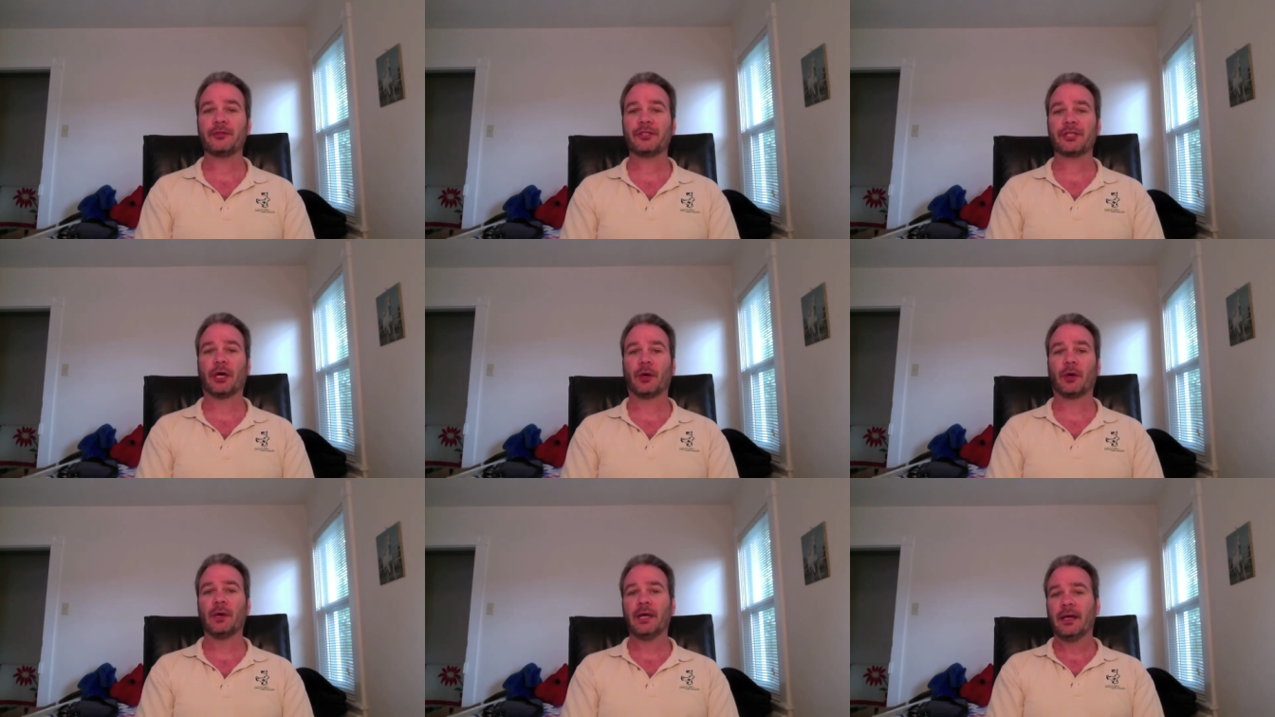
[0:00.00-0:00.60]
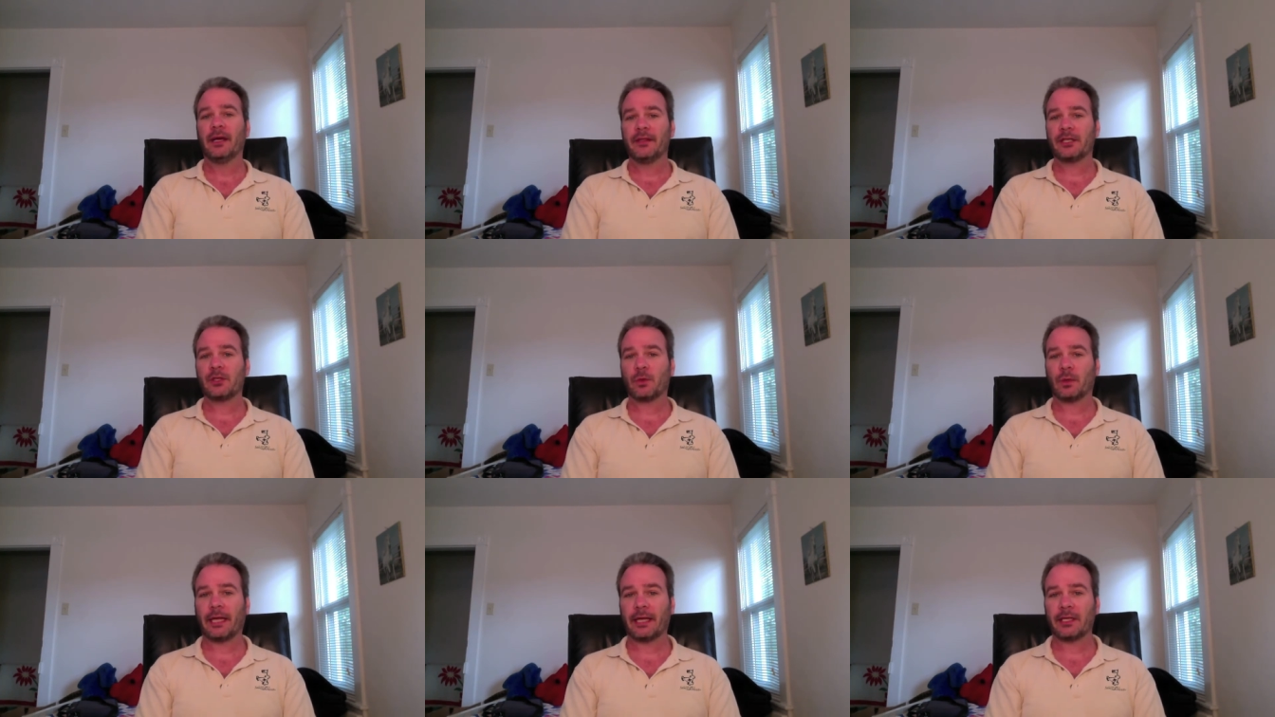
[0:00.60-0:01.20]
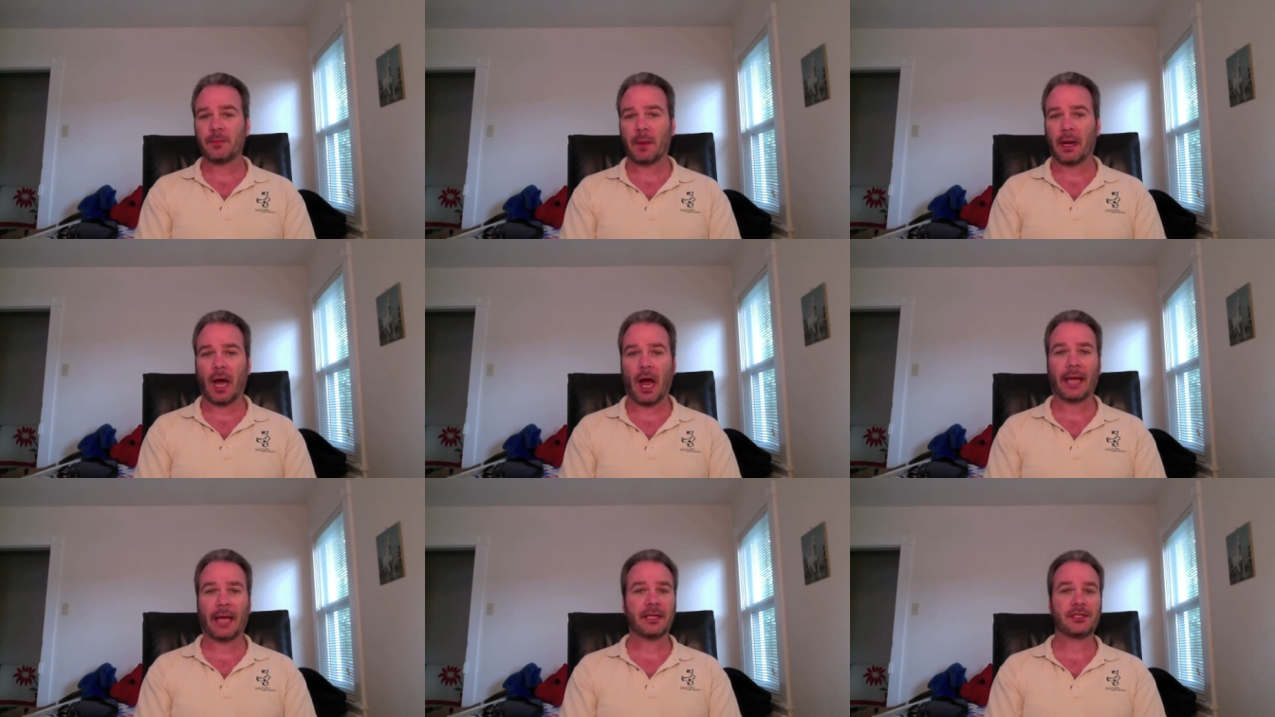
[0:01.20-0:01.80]
So this one gets my
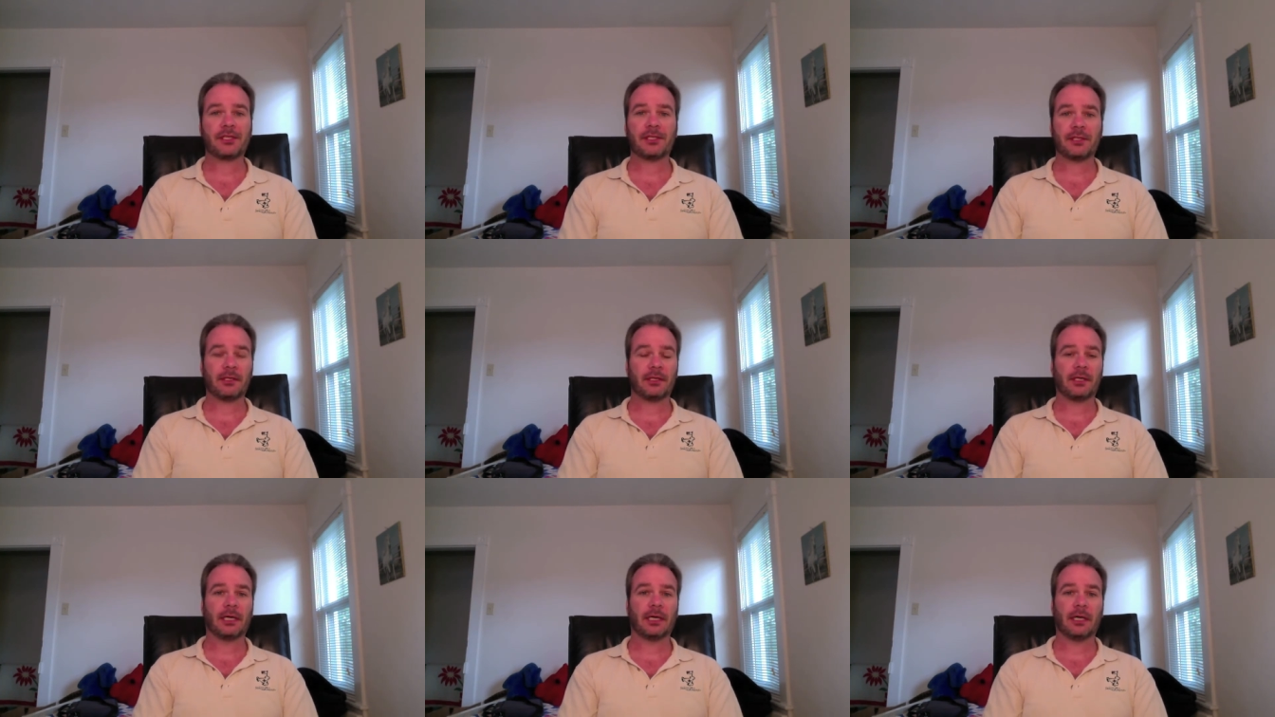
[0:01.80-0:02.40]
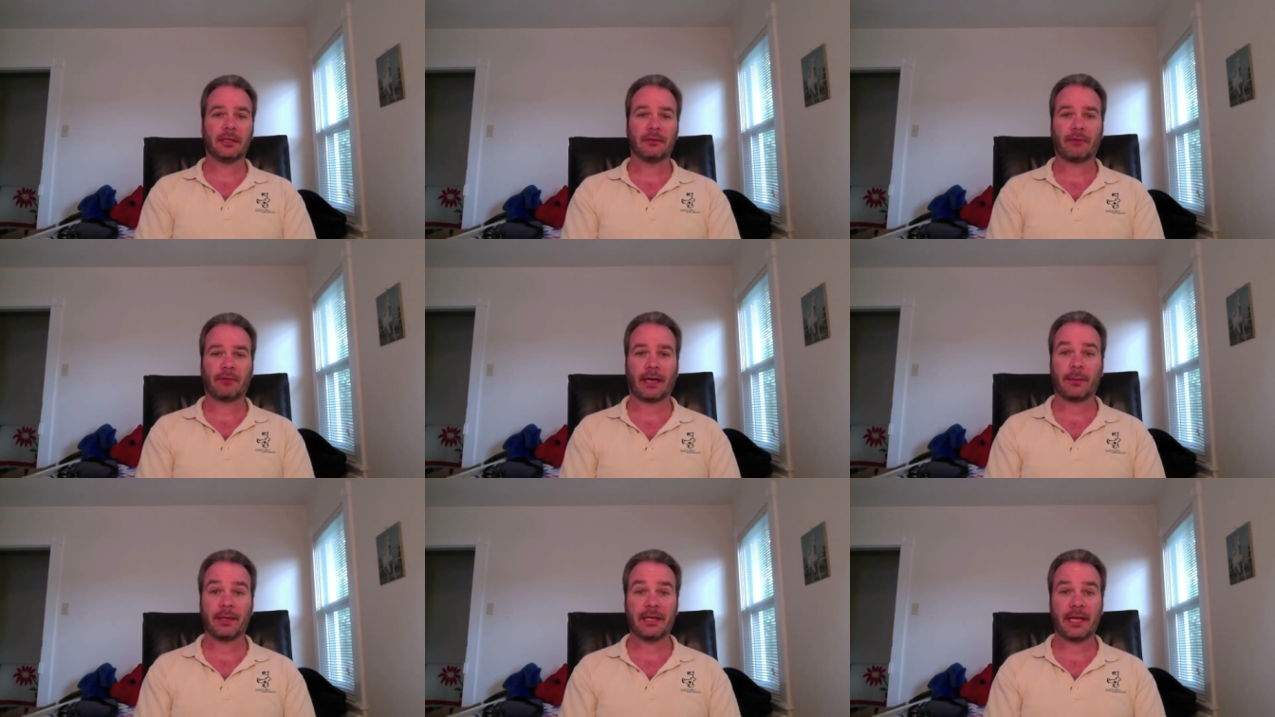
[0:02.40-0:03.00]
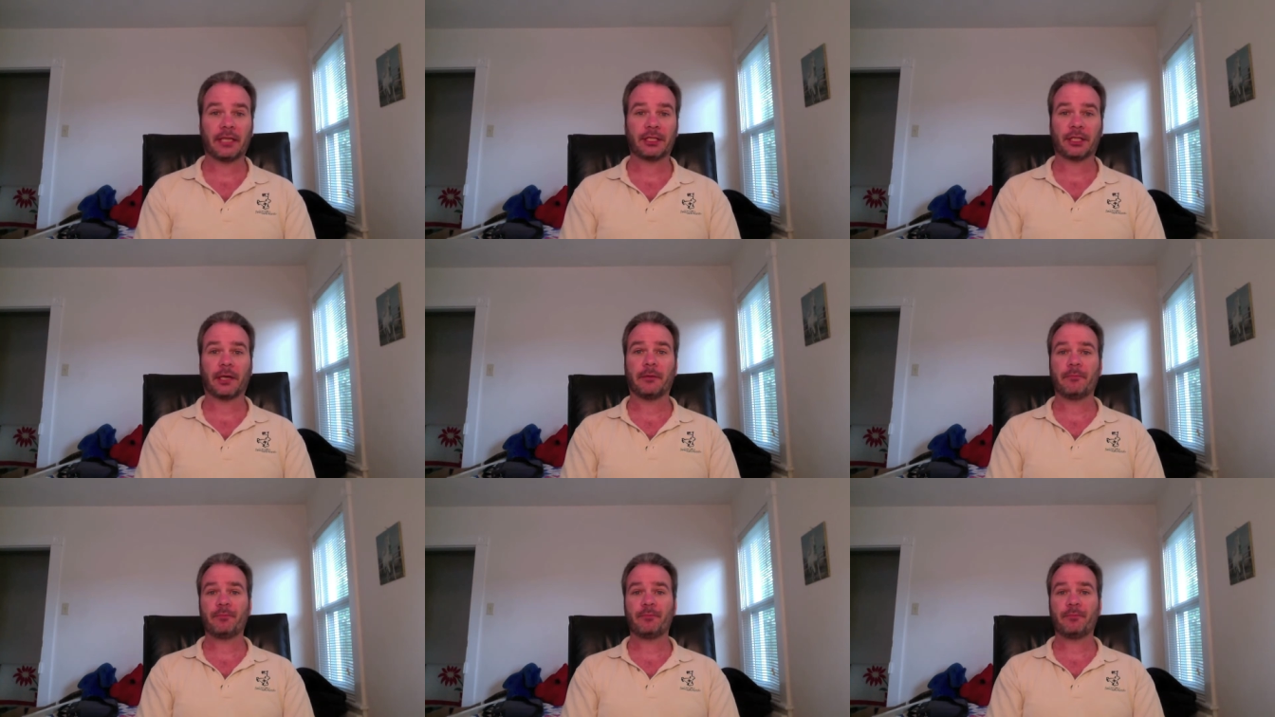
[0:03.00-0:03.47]
highest uh, recommendation.